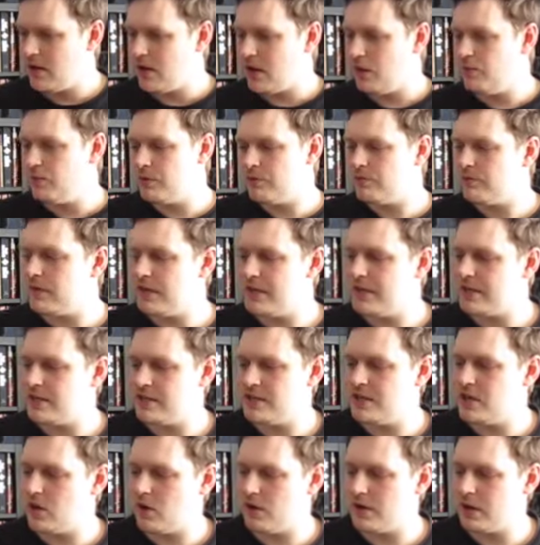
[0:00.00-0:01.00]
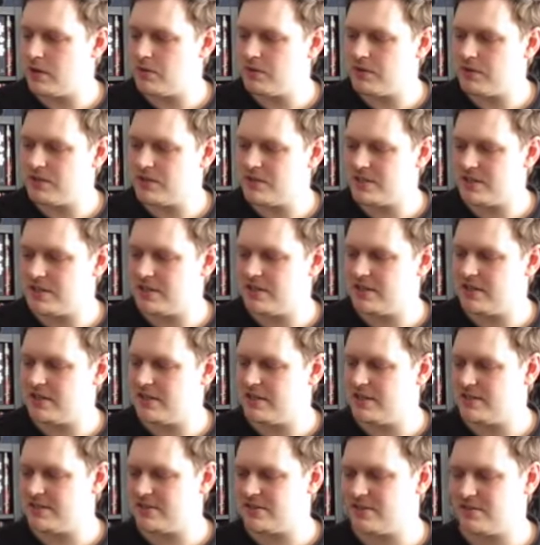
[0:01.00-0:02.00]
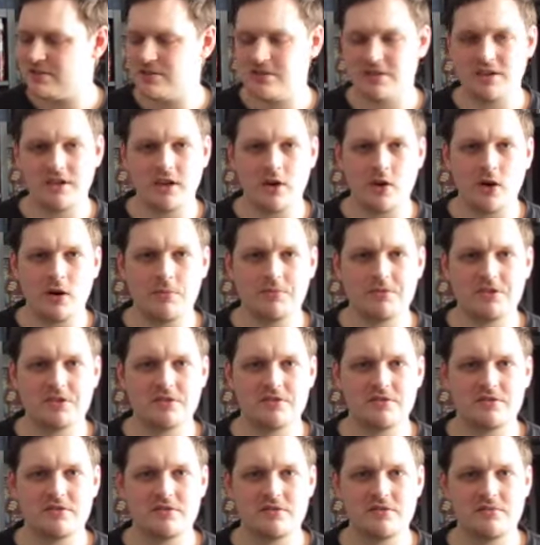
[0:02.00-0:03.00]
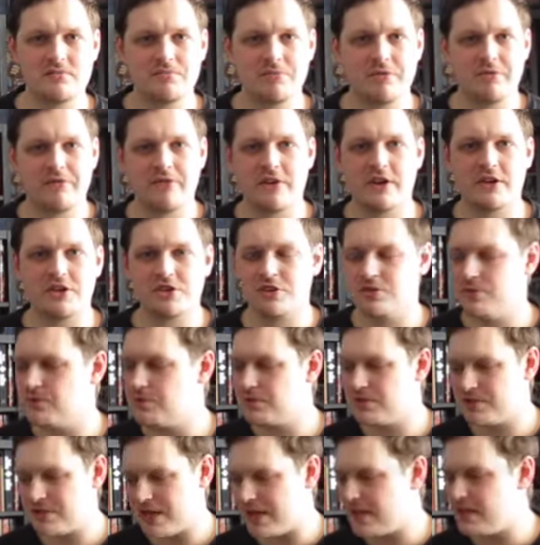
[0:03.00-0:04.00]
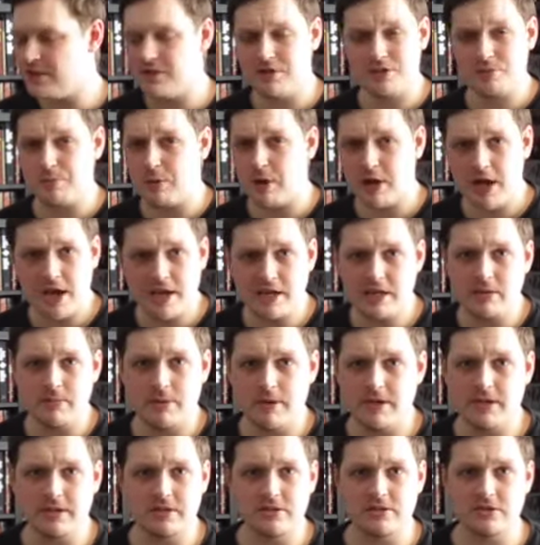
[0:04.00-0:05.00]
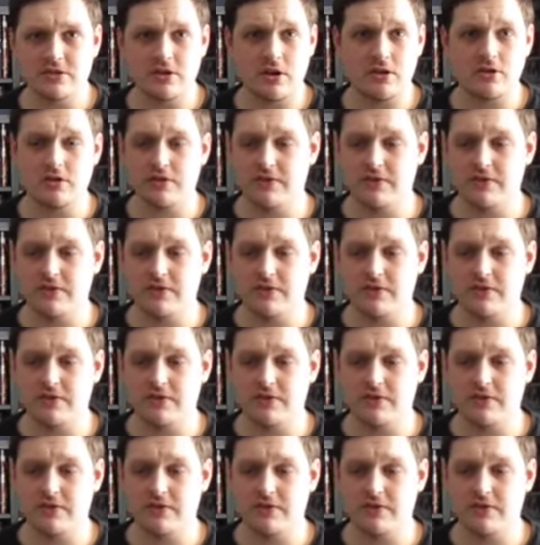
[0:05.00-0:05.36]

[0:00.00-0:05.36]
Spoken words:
wouldn't really I don't consider these up to professional standards by any means, so